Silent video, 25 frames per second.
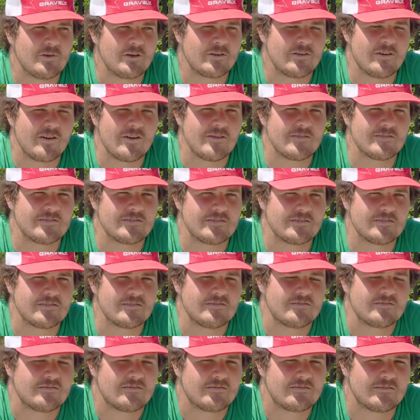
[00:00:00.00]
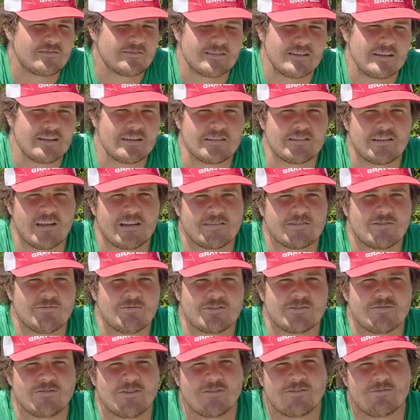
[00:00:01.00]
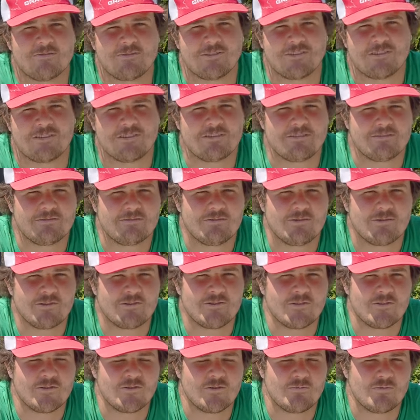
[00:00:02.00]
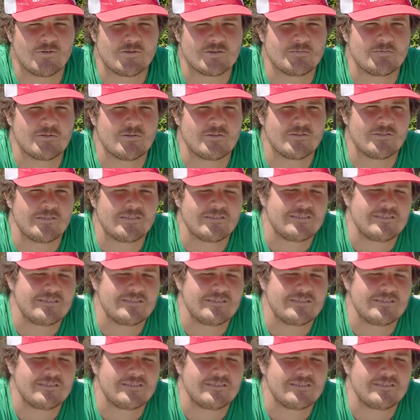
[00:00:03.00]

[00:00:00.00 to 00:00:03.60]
big yards, it's, it's not so much fun with the, little push mower.